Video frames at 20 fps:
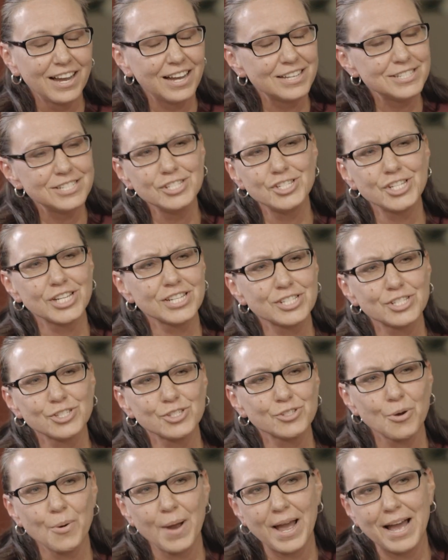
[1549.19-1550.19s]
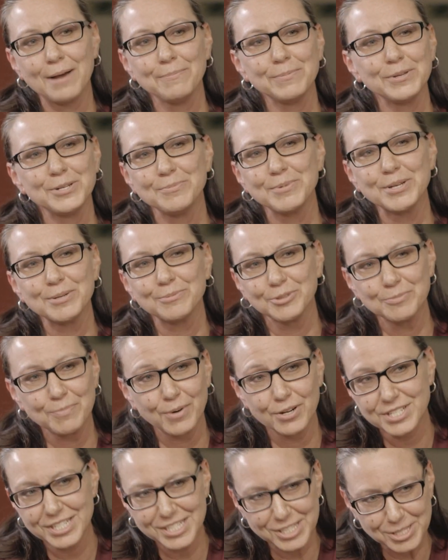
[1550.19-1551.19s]
DGS is so happy to be able to
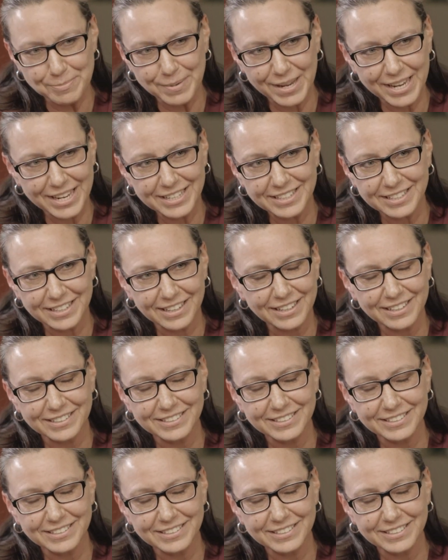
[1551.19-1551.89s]
participate